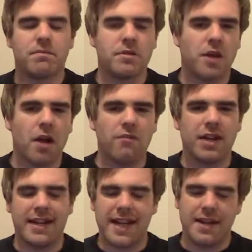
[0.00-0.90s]
you don't
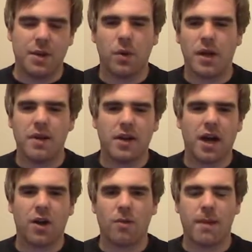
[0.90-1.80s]
really need the audio
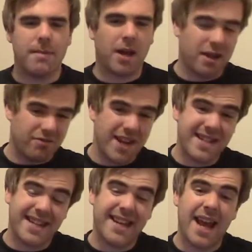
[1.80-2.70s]
dialogue, maybe like a
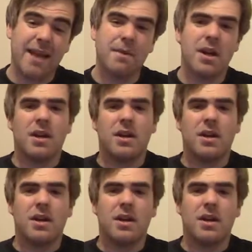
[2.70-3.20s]
racing game